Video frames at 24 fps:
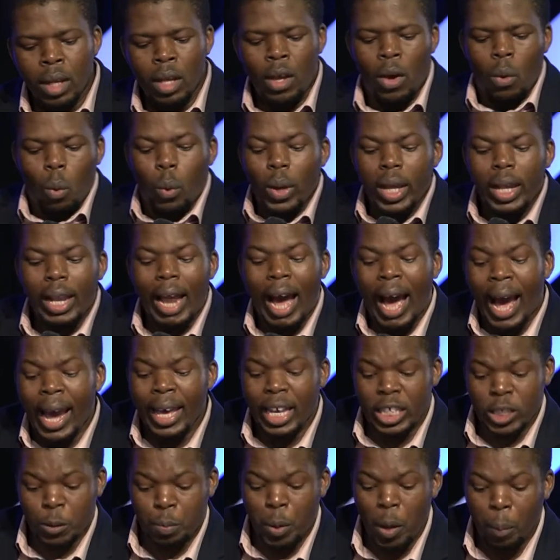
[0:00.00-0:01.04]
we lie
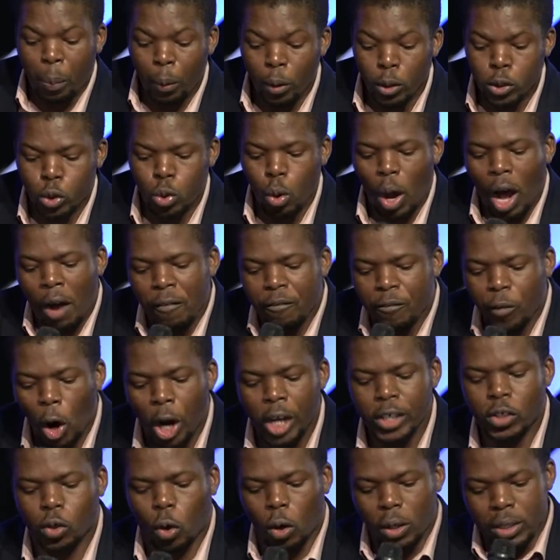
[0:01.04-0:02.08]
as people to
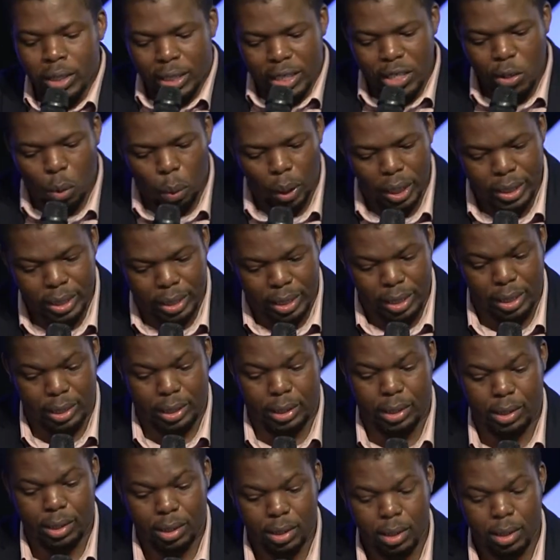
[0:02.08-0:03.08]
avoid consequences.